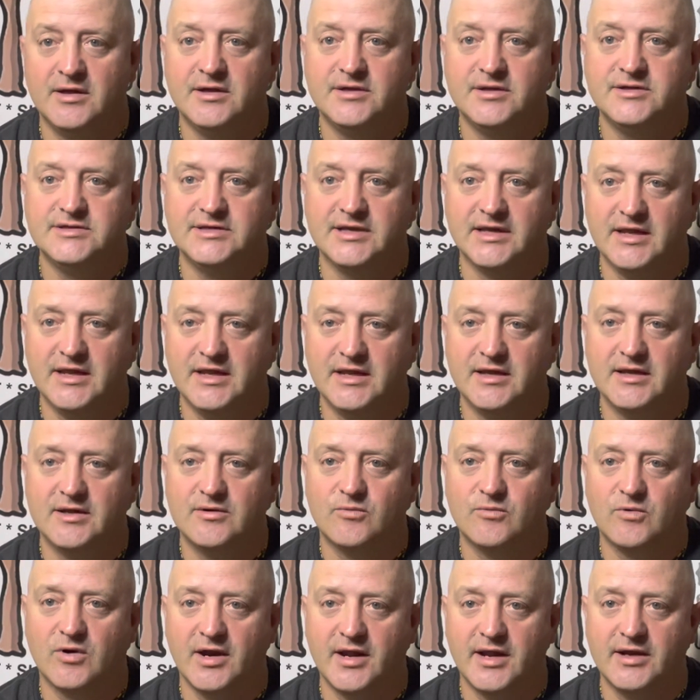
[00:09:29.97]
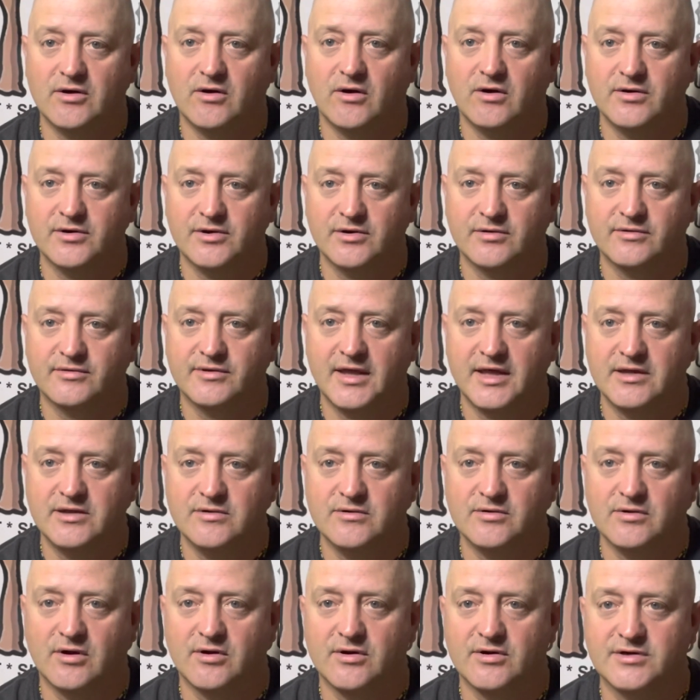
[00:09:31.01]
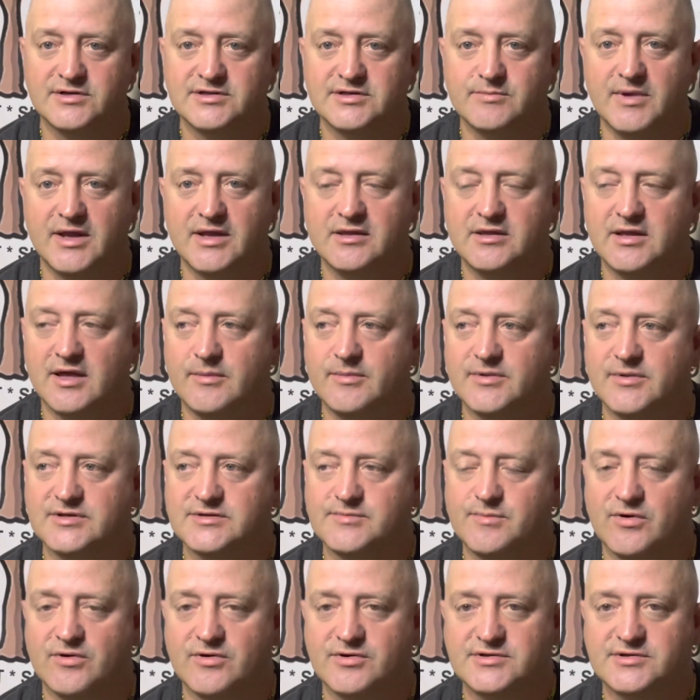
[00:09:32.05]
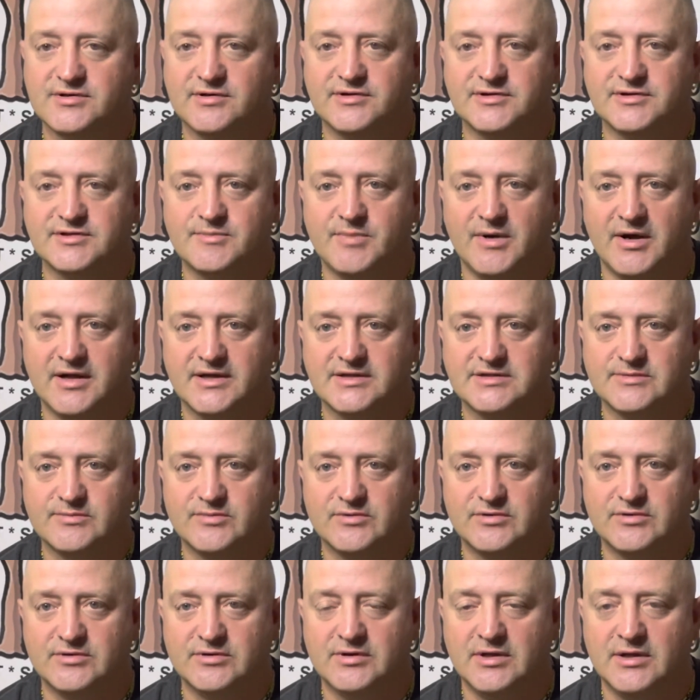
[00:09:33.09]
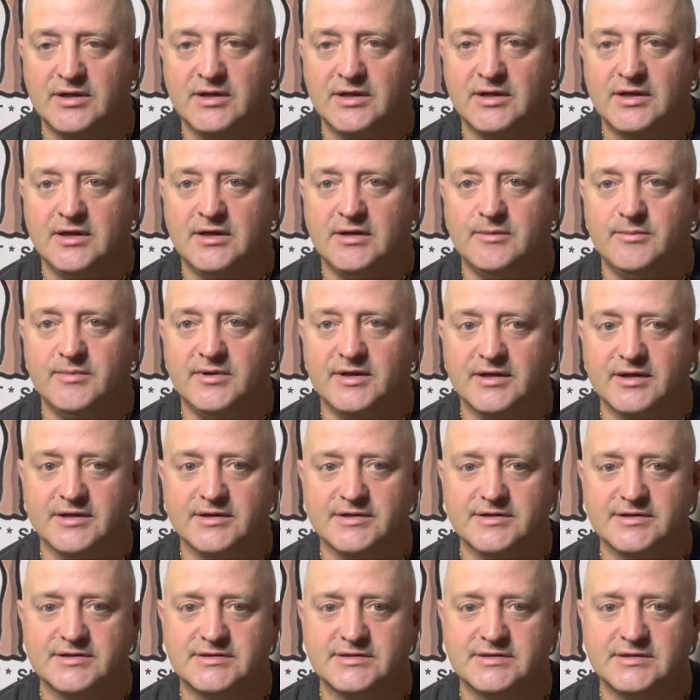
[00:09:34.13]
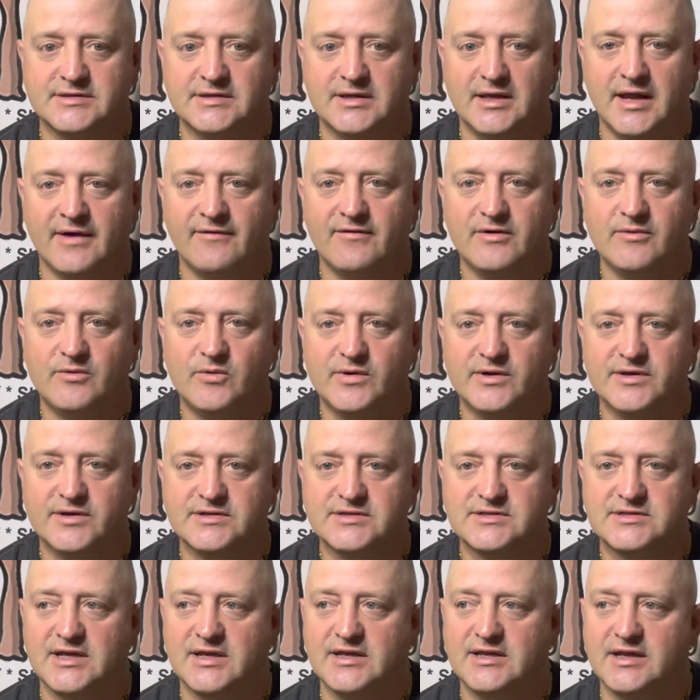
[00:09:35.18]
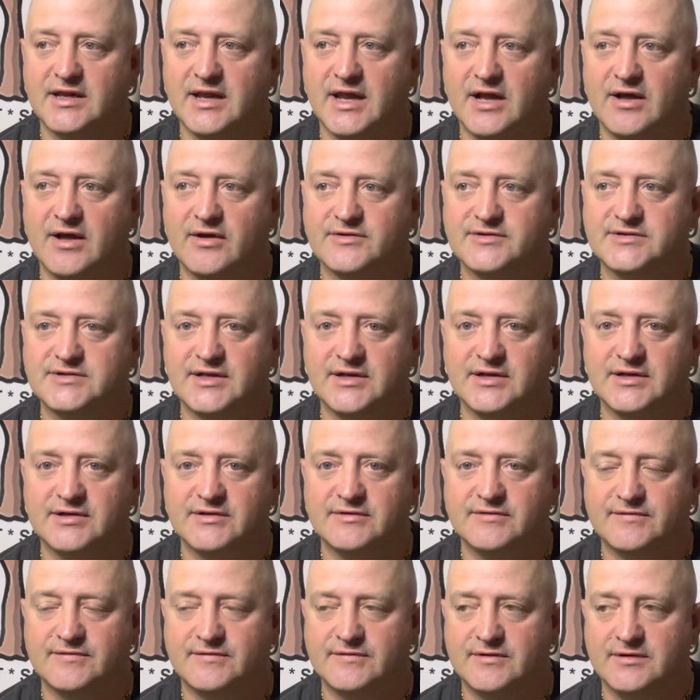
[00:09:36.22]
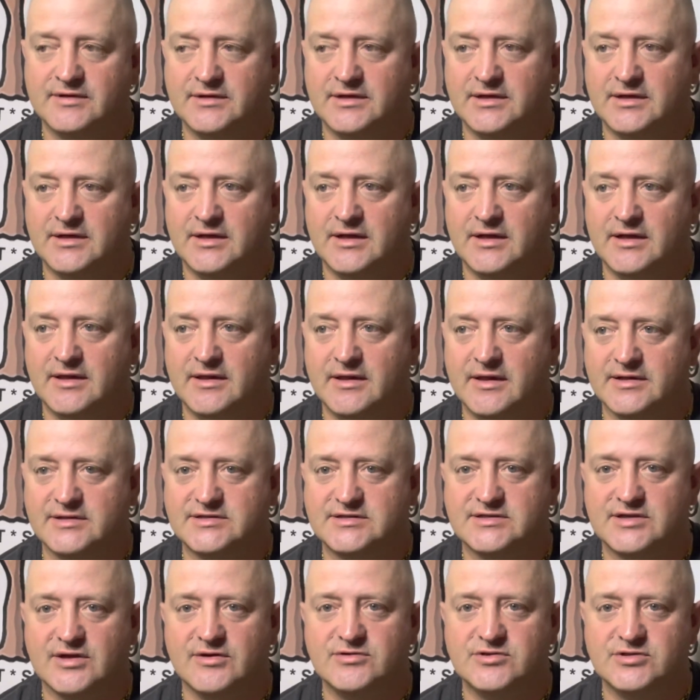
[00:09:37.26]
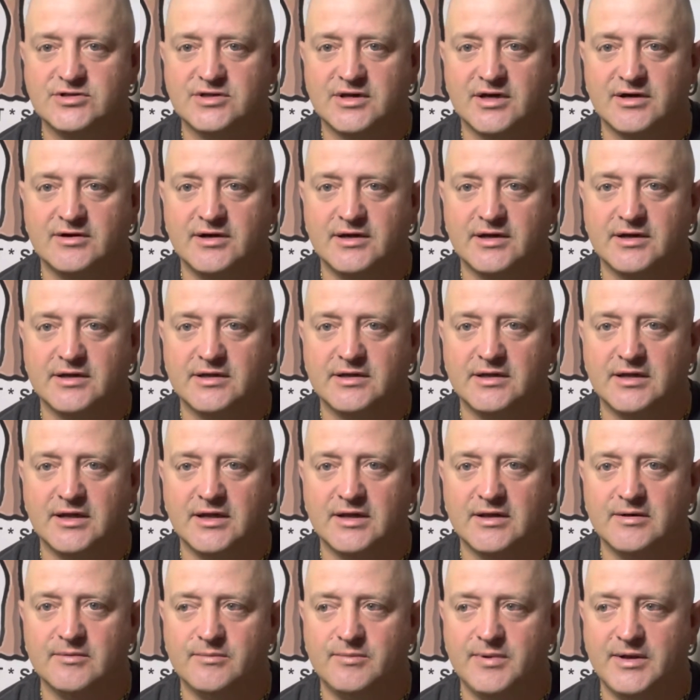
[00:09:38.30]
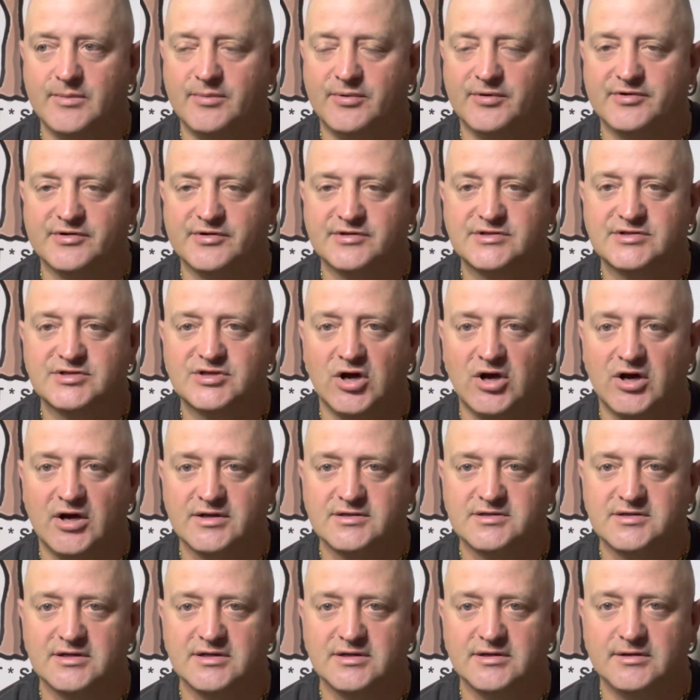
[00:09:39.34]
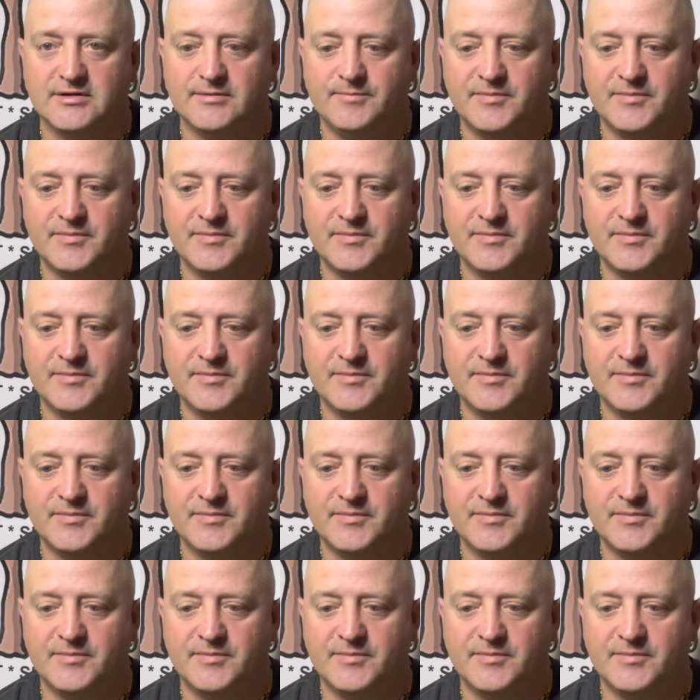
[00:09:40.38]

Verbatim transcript: to handwrite all your thank you cards and make them as personal as possible because everyone's sending out stuff it's so generic and people just toss it.